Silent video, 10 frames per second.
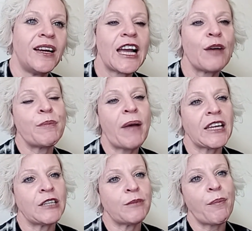Coming back
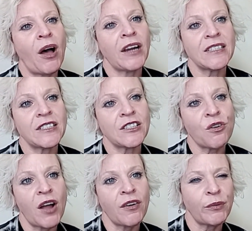into my body. So
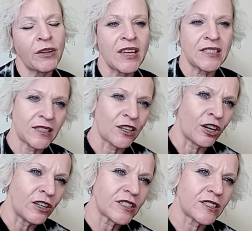I realized it
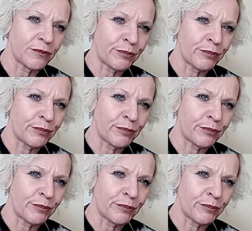hurts.